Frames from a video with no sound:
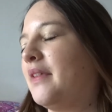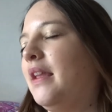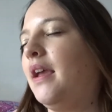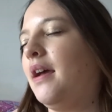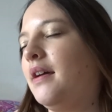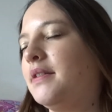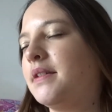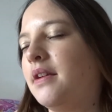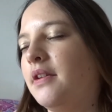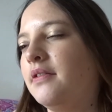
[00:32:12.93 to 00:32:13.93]
Yeah,
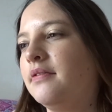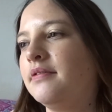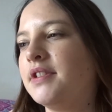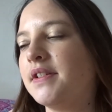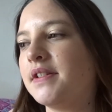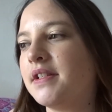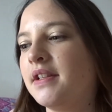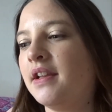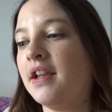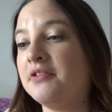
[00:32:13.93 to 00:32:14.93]
so just
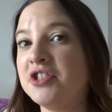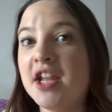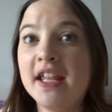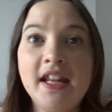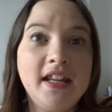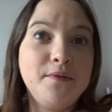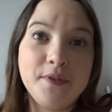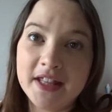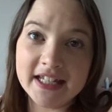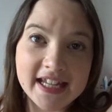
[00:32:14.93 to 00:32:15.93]
checking in
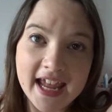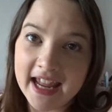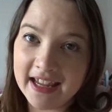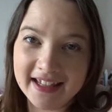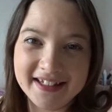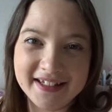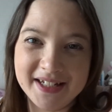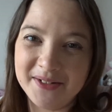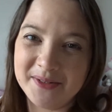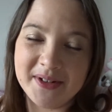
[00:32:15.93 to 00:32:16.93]
for the day.
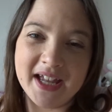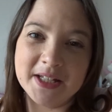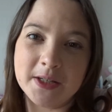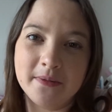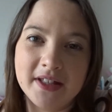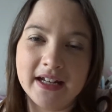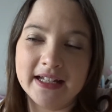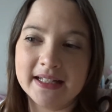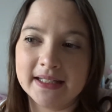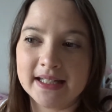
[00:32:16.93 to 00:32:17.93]
I'll catch up with you
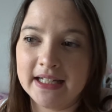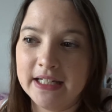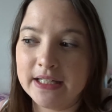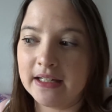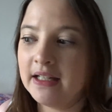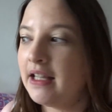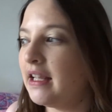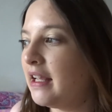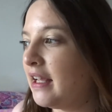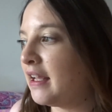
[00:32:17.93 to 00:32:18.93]
later because I need to
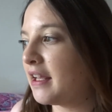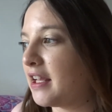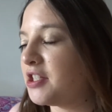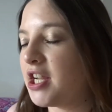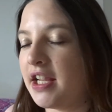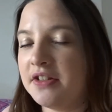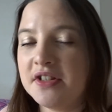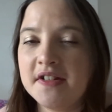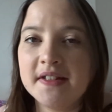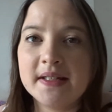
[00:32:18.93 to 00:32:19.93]
get
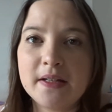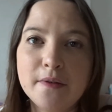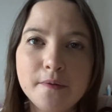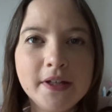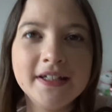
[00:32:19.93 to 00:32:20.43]
changed and stuff.